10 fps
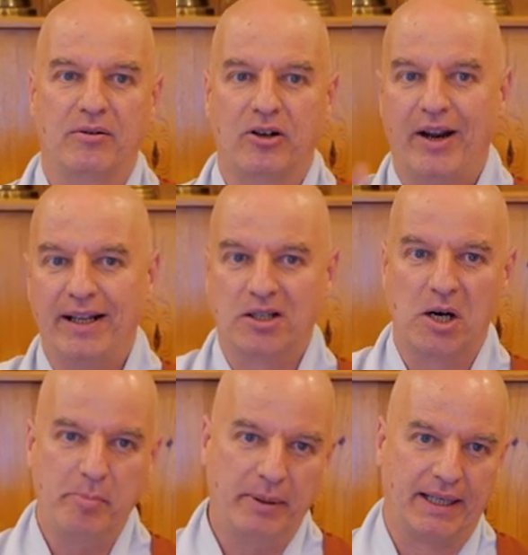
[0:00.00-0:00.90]
great
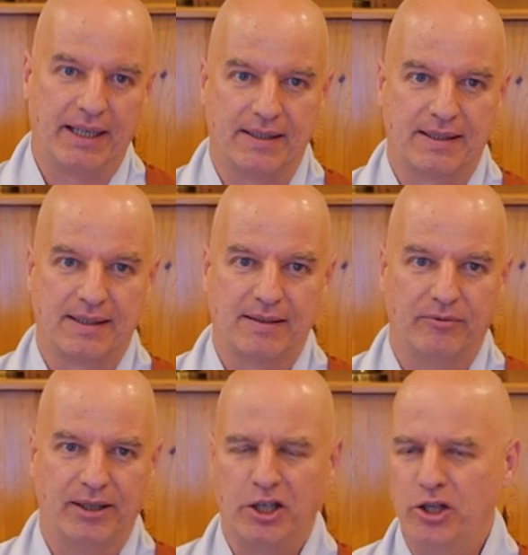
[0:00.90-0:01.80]
companies
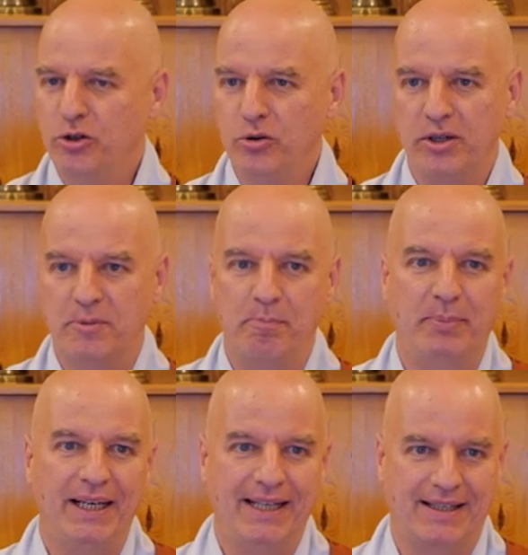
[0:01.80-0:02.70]
with huge
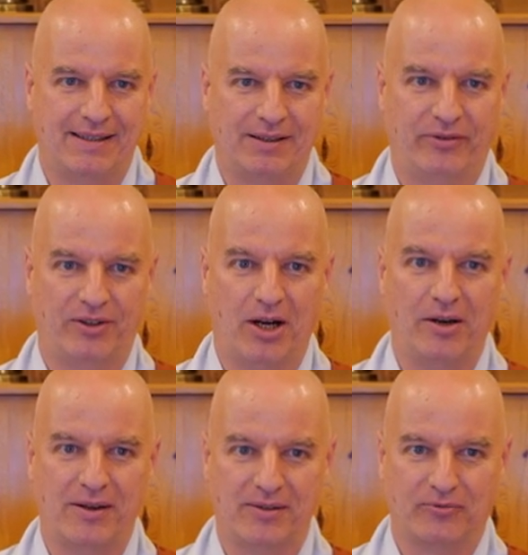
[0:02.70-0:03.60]
billions of
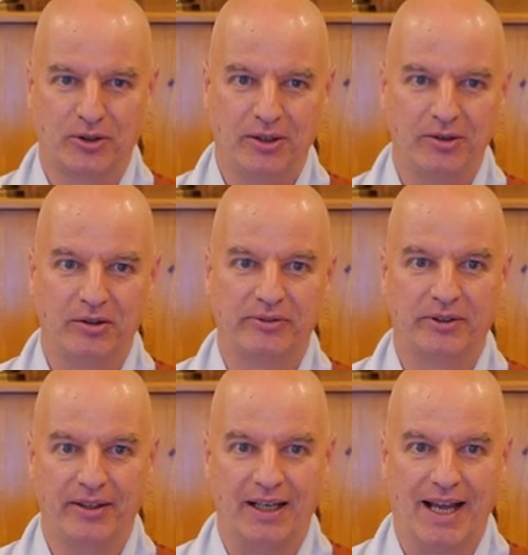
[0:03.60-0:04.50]
dollars of turnover
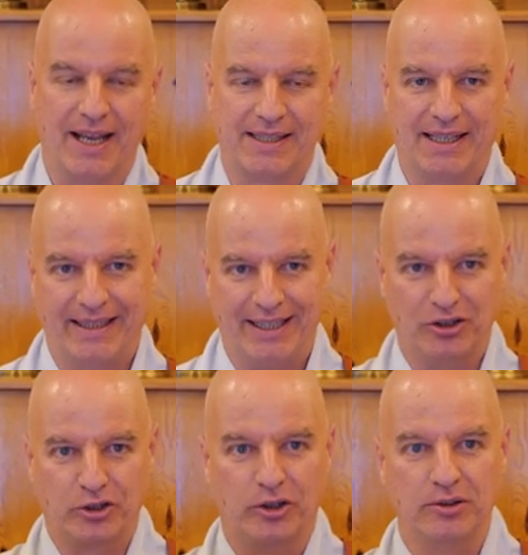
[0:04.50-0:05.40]
realize that
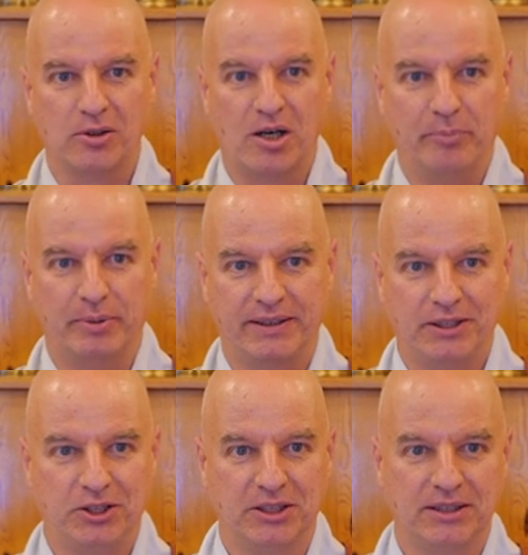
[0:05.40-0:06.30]
internal
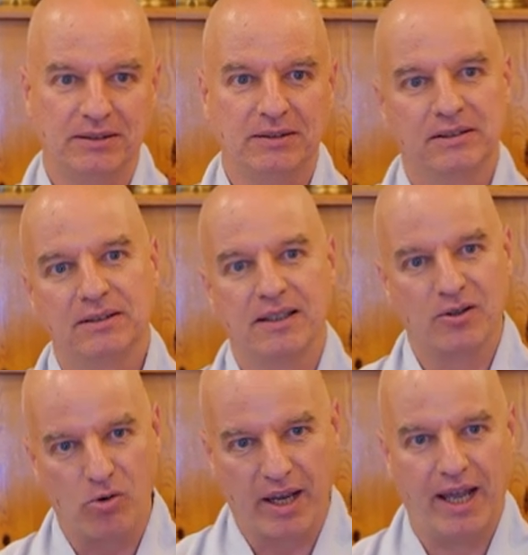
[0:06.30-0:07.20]
competition is
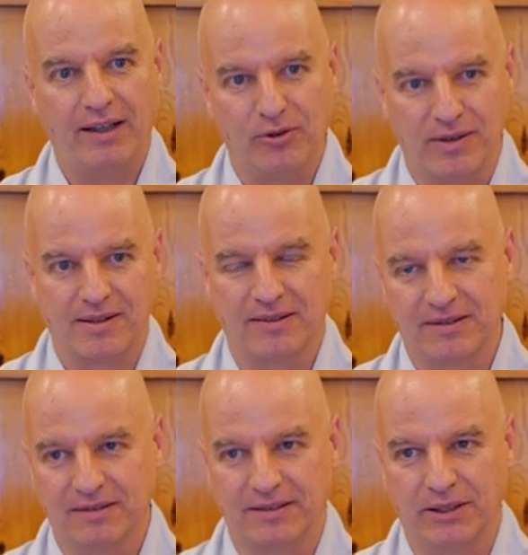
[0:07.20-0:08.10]
okay to a
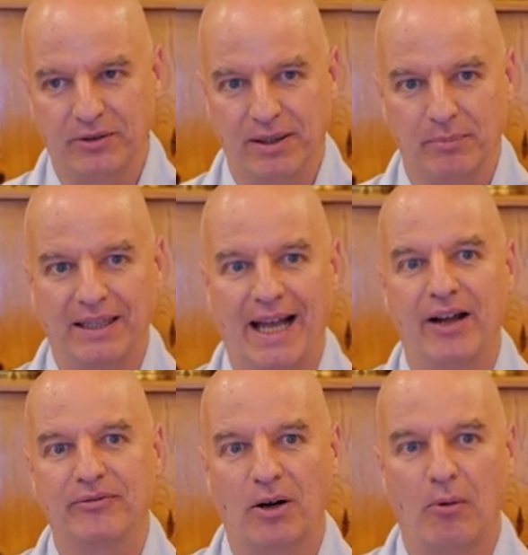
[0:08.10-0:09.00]
certain degree, but
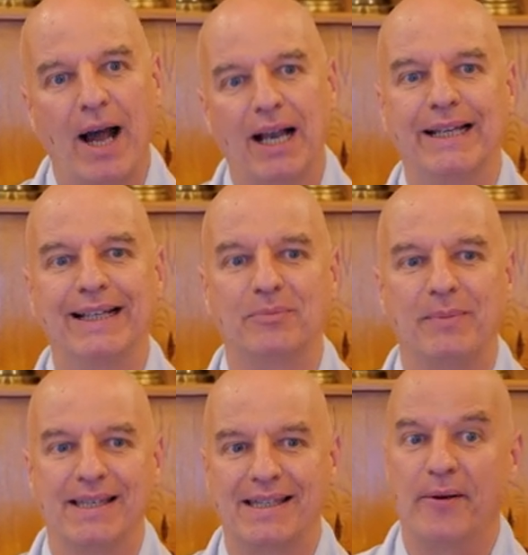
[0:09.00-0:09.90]
after a while it
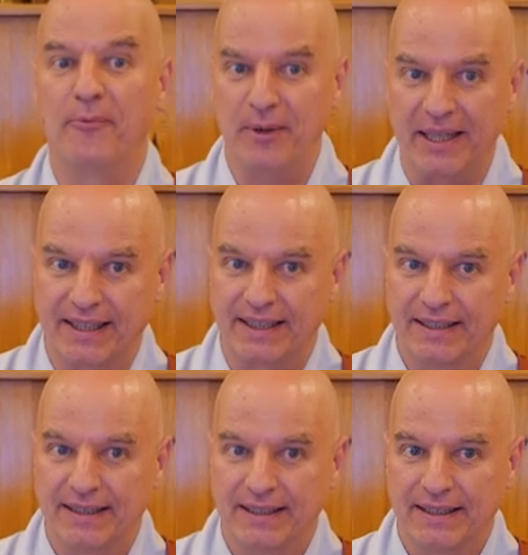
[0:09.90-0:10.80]
makes them weak.
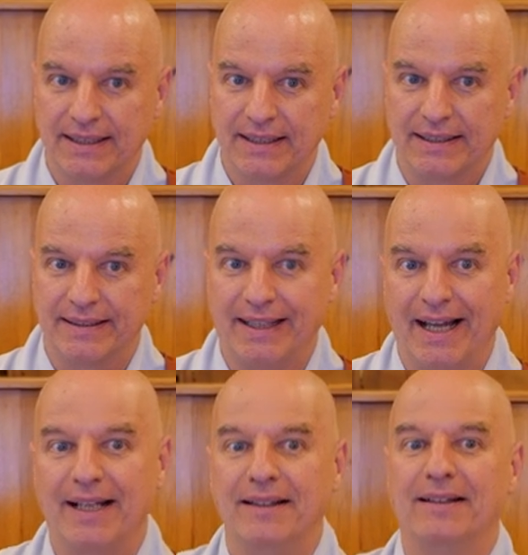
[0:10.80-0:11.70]

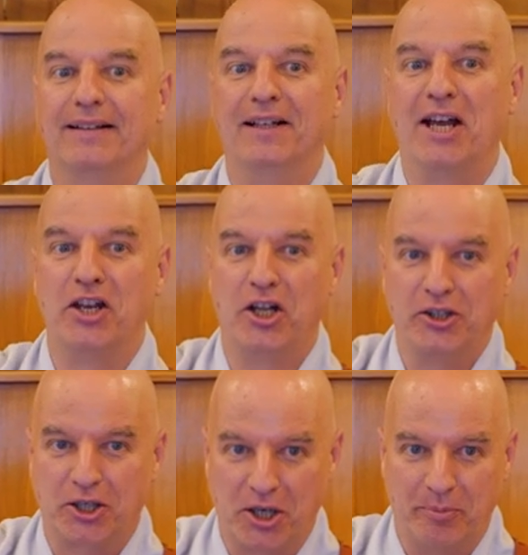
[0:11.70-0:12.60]
Then
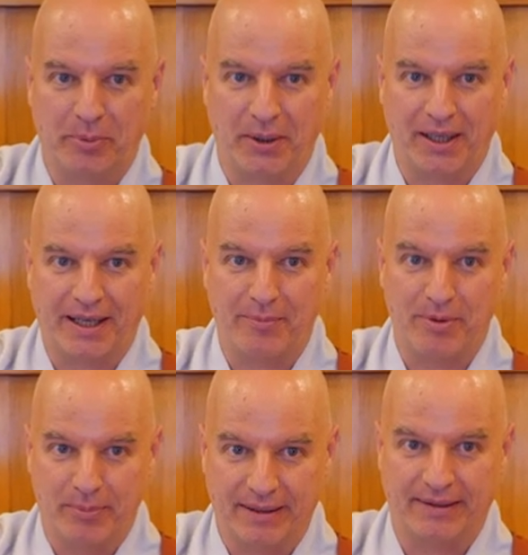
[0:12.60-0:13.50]
another company can be
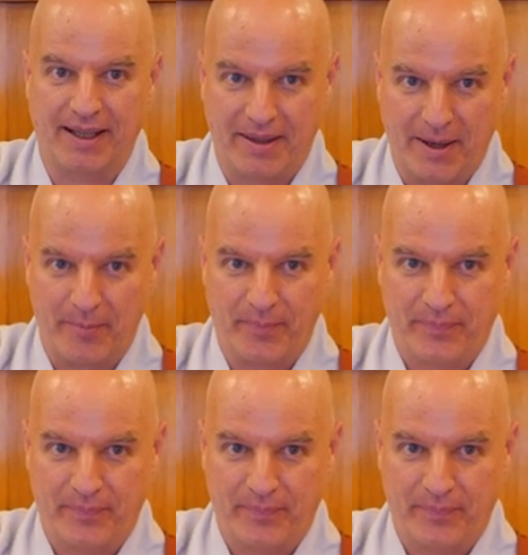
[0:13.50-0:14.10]
better than them.